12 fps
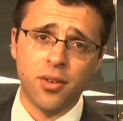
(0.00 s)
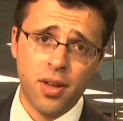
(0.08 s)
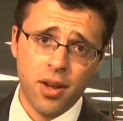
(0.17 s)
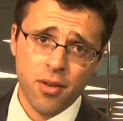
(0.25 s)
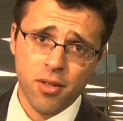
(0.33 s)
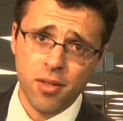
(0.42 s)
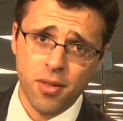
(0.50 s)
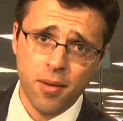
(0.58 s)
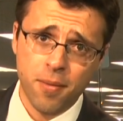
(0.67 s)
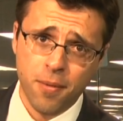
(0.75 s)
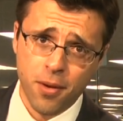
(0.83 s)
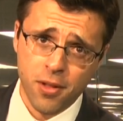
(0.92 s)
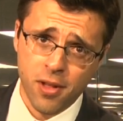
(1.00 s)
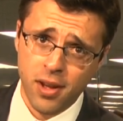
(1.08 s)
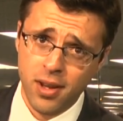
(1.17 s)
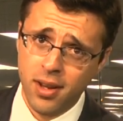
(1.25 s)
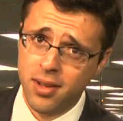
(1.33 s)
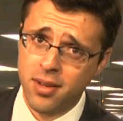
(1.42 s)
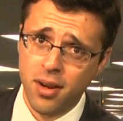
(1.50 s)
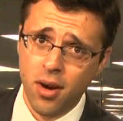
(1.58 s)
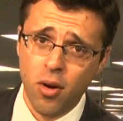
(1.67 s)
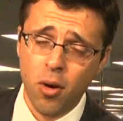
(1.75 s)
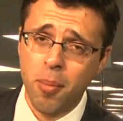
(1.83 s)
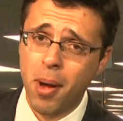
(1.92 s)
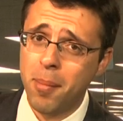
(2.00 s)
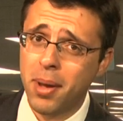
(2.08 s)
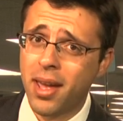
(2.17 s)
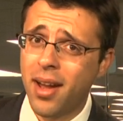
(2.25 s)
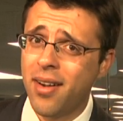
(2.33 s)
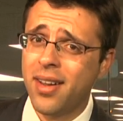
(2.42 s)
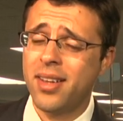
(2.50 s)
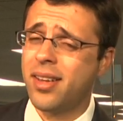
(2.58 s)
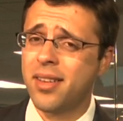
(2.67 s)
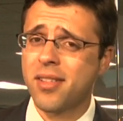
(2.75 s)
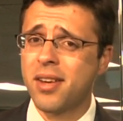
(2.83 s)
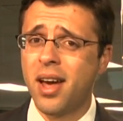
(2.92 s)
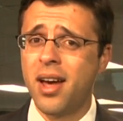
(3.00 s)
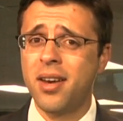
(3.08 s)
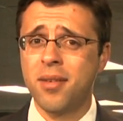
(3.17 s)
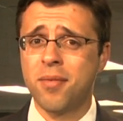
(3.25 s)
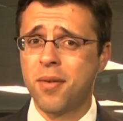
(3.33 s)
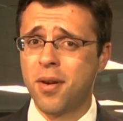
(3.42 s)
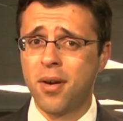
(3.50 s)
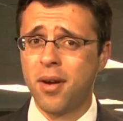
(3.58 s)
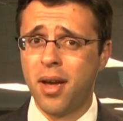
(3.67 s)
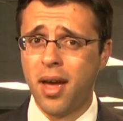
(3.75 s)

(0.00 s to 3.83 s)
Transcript: here's the first thing you need to know. Obamacare, it's not for